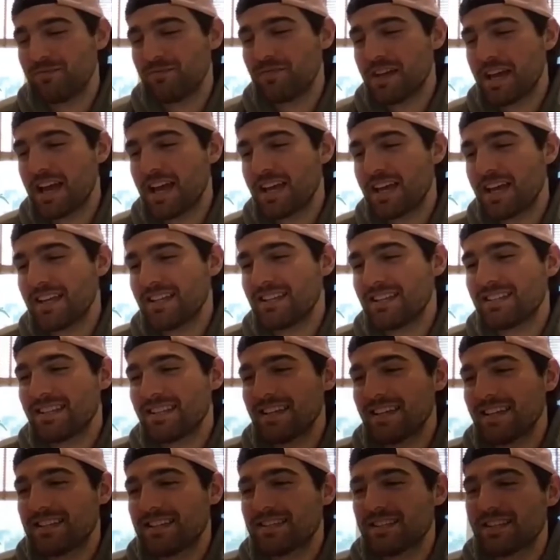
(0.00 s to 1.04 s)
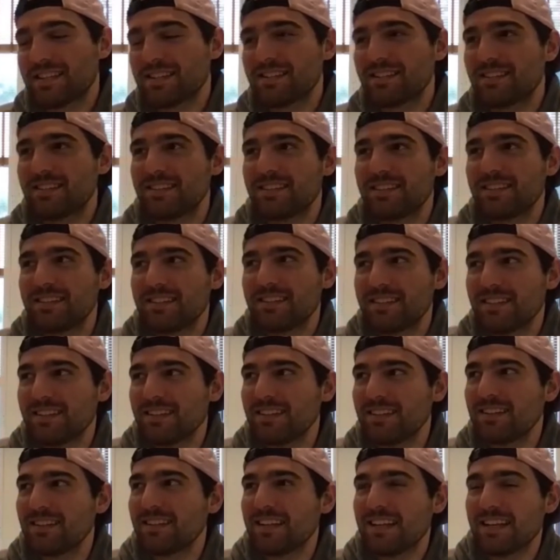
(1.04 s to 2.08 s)
It's
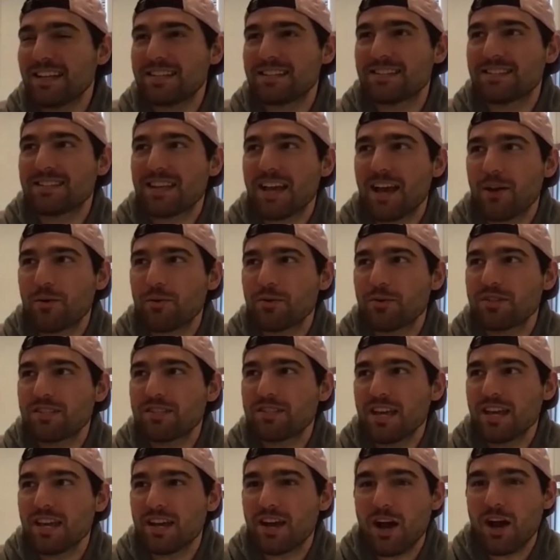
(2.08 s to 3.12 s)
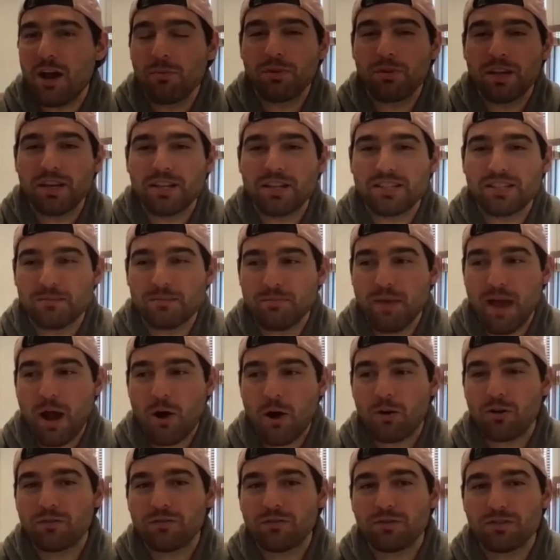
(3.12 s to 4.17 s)
I would say a complex and
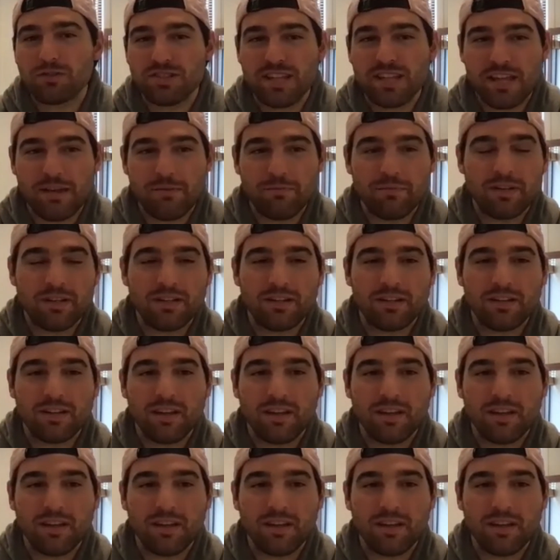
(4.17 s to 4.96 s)
powerful statement,